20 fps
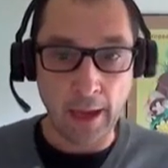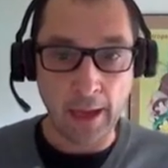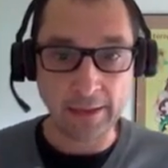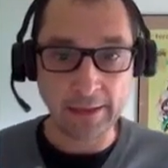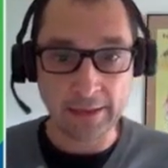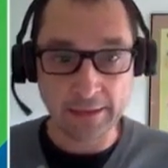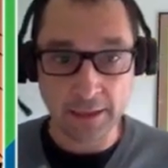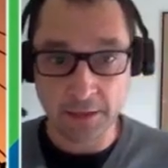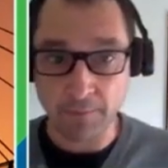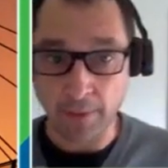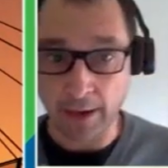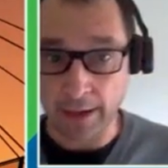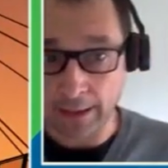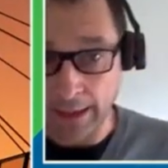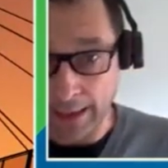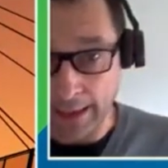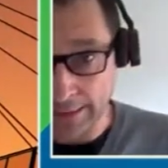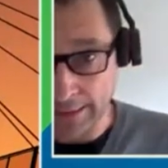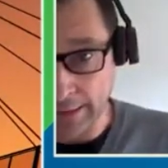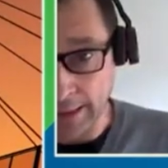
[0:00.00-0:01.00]
And this is my
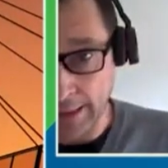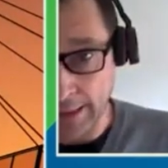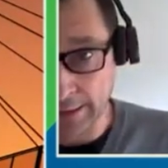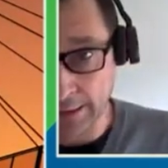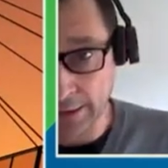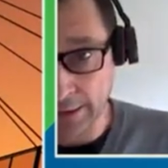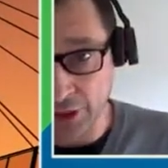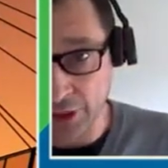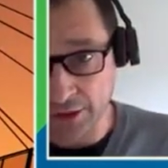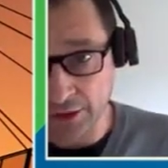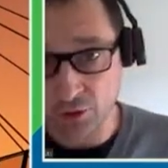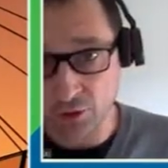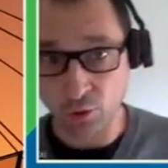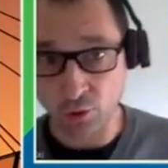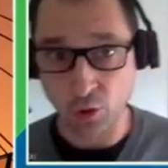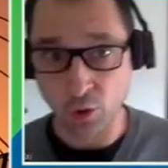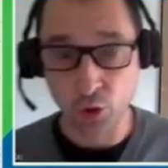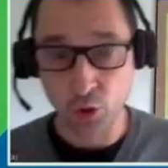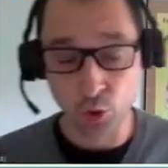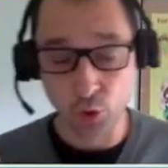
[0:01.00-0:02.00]
last slide, just to
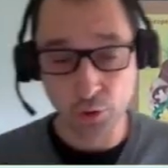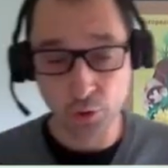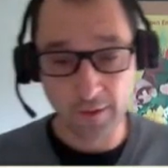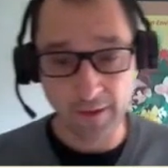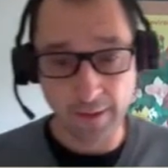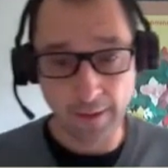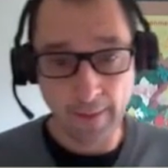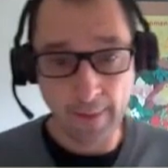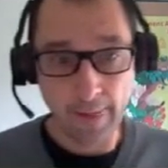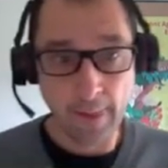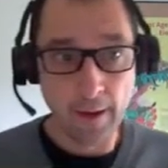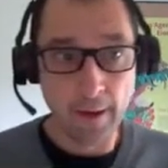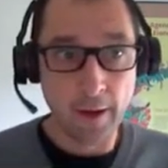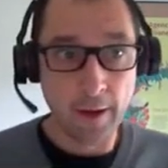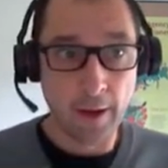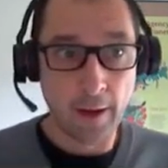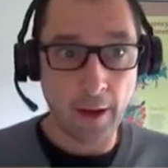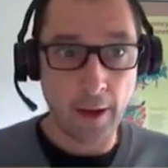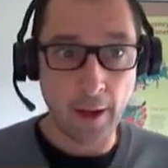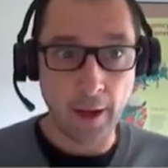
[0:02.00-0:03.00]
conclude
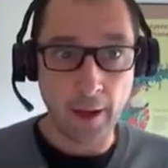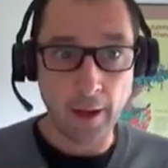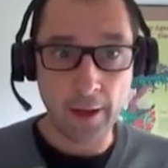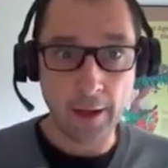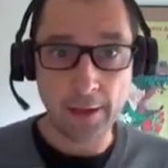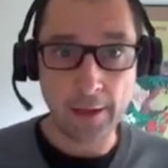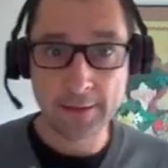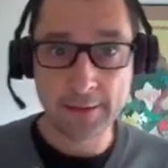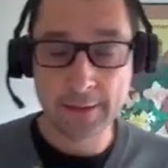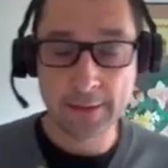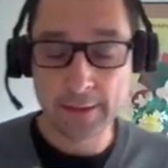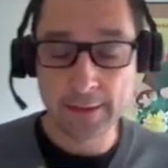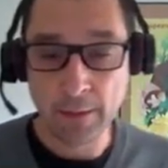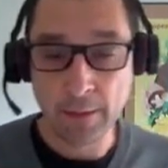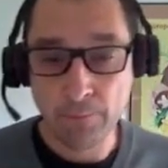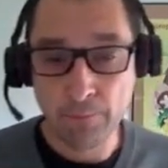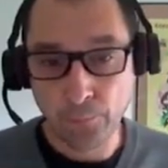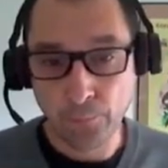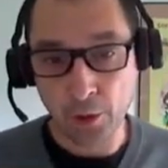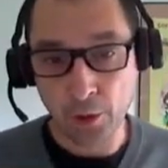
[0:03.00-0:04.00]
uh, it's
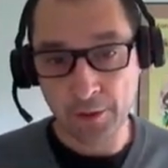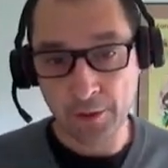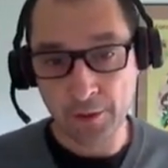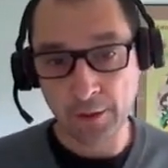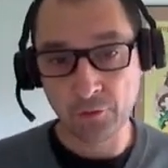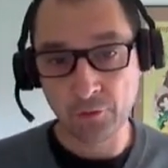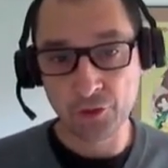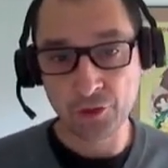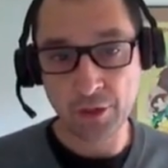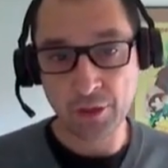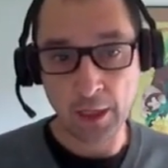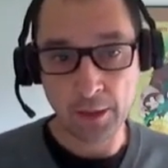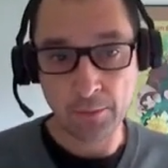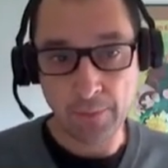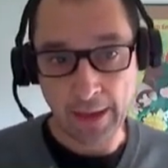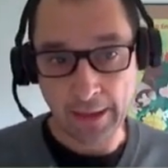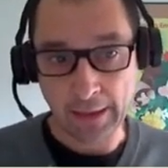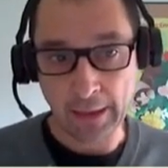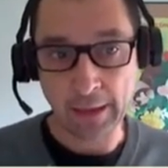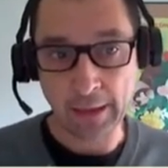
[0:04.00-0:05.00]
important to start
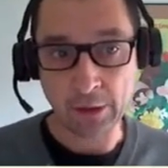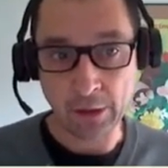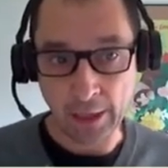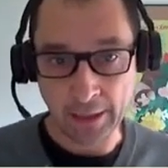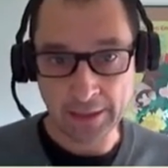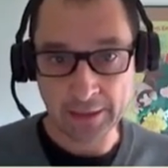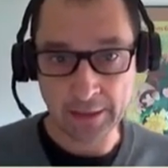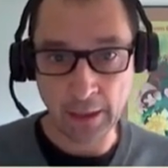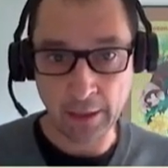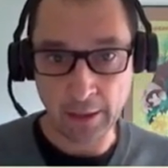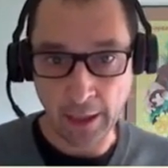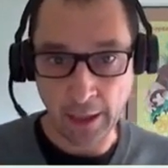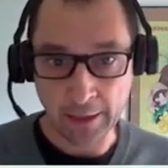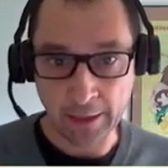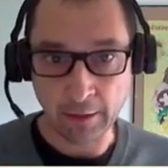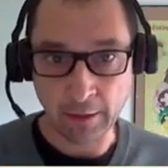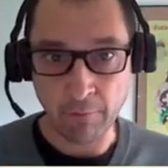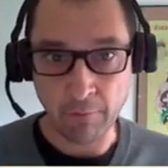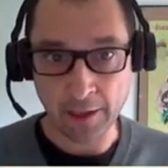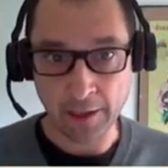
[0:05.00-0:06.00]
making a right,
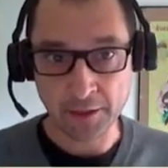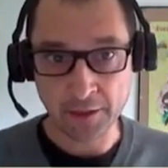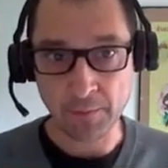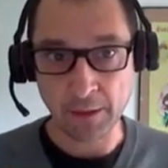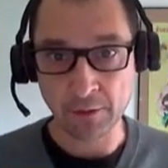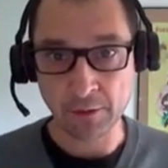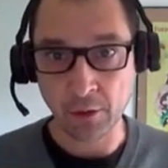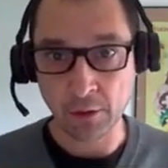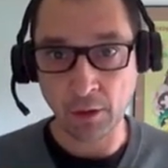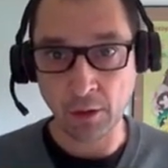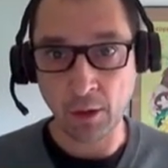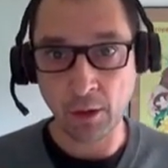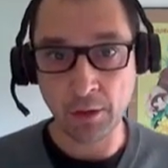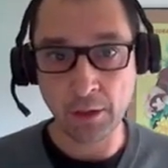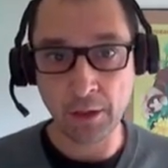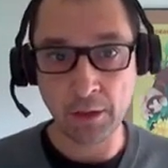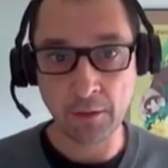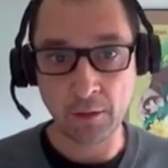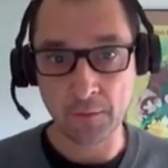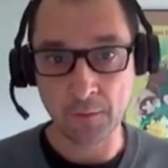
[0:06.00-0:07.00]
right investment, not
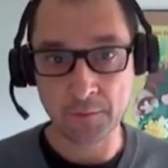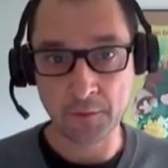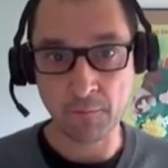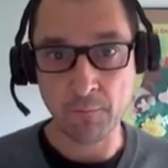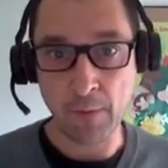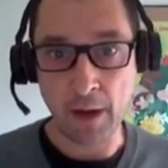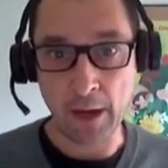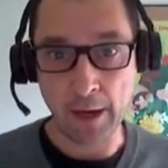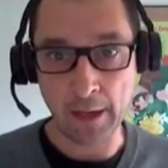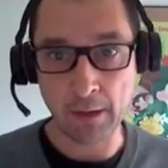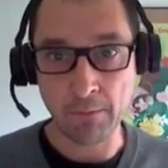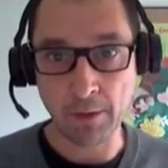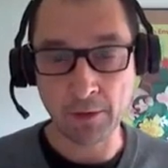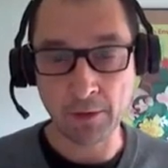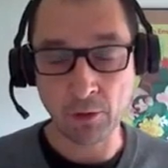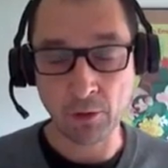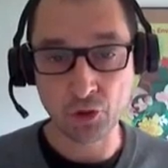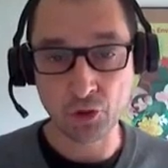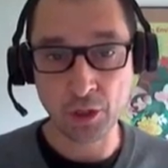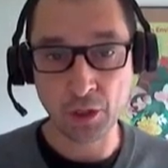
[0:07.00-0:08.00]
only in terms of money,
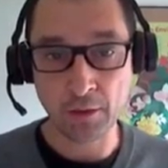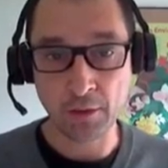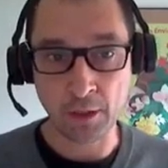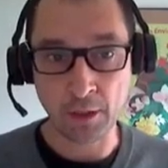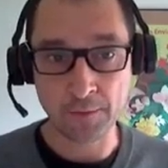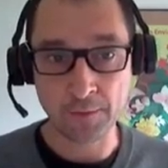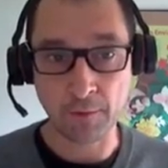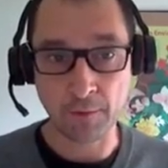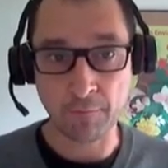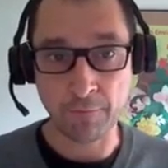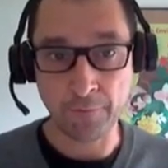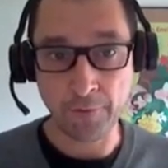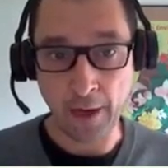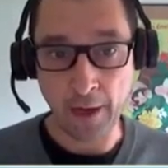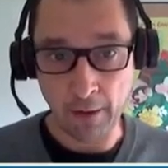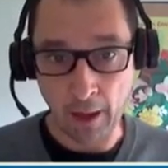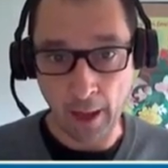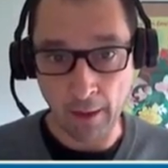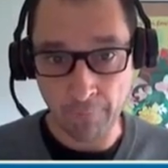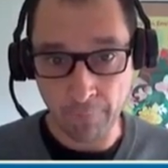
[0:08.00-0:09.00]
but also in terms of
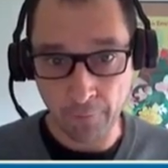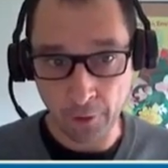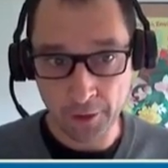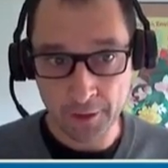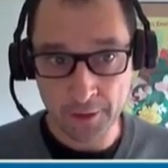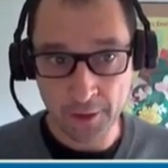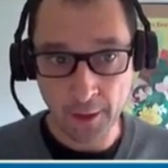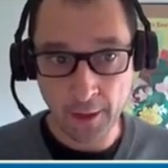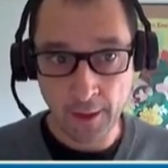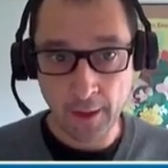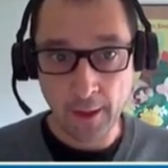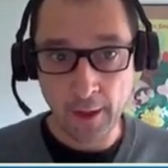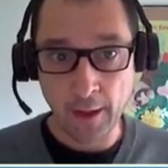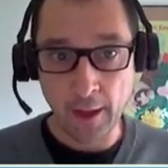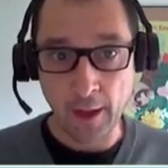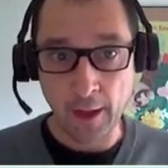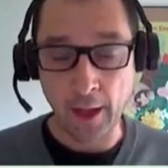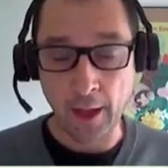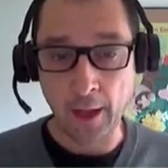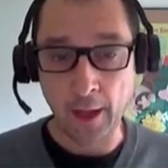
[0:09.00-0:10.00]
efforts,
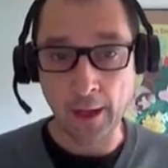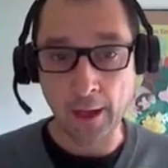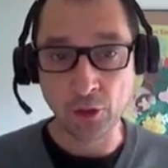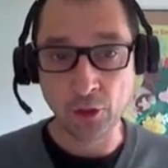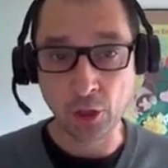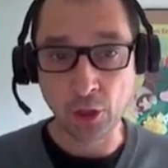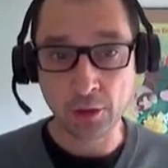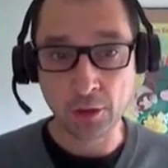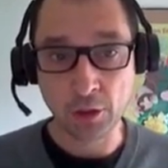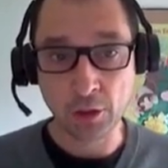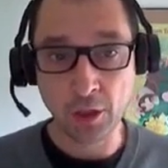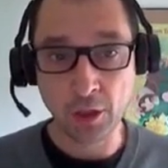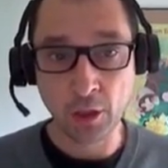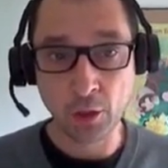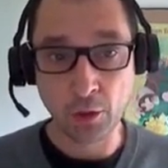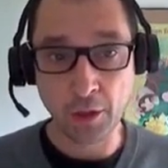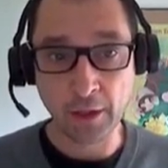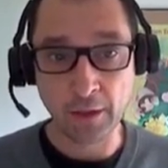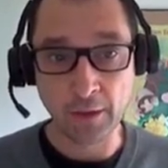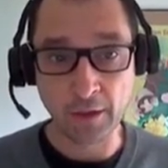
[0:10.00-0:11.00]
uh, not only
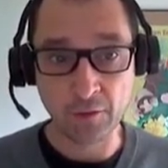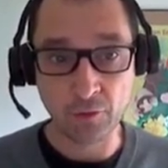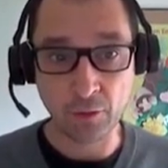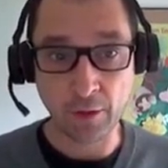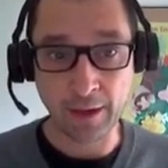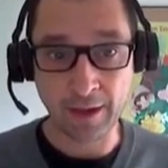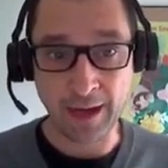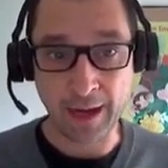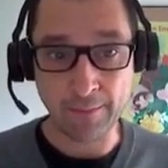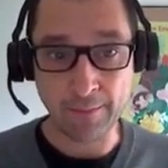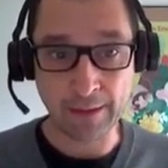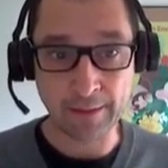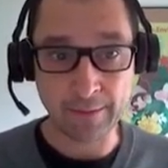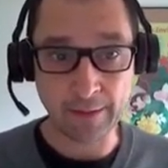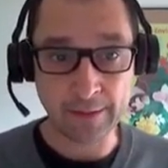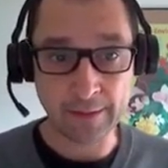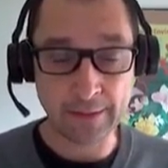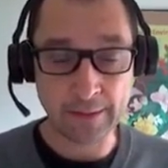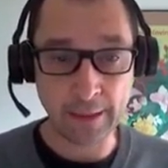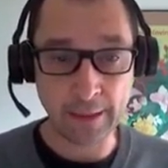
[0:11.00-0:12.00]
looking into the climate,